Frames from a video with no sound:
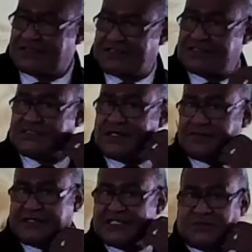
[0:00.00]
is how
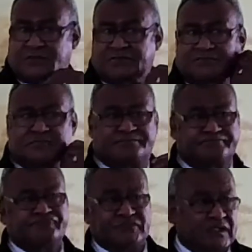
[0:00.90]
they respond.
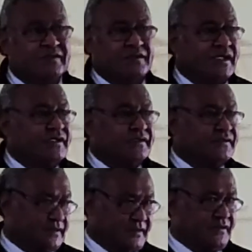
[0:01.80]
Hey,
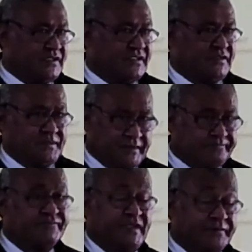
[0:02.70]
are you listening to me?
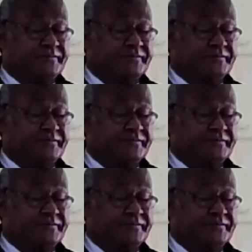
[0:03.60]
Yeah?